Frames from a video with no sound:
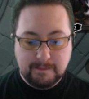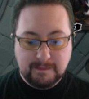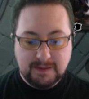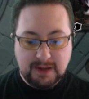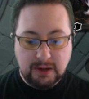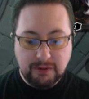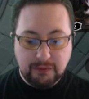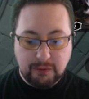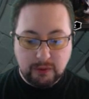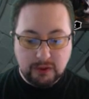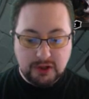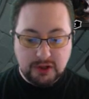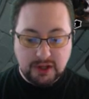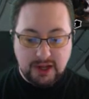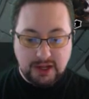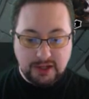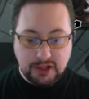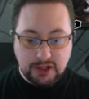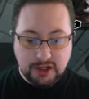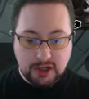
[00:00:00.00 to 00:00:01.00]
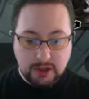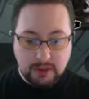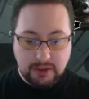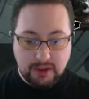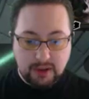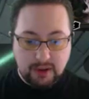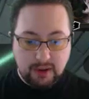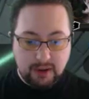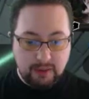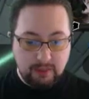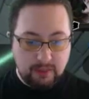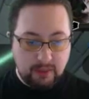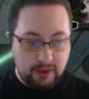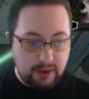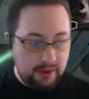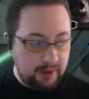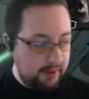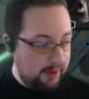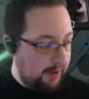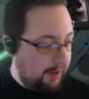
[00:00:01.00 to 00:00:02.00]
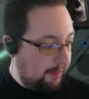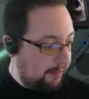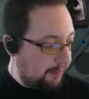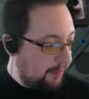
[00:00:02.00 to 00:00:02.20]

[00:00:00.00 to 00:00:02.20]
Unfortunately, I showed yeah.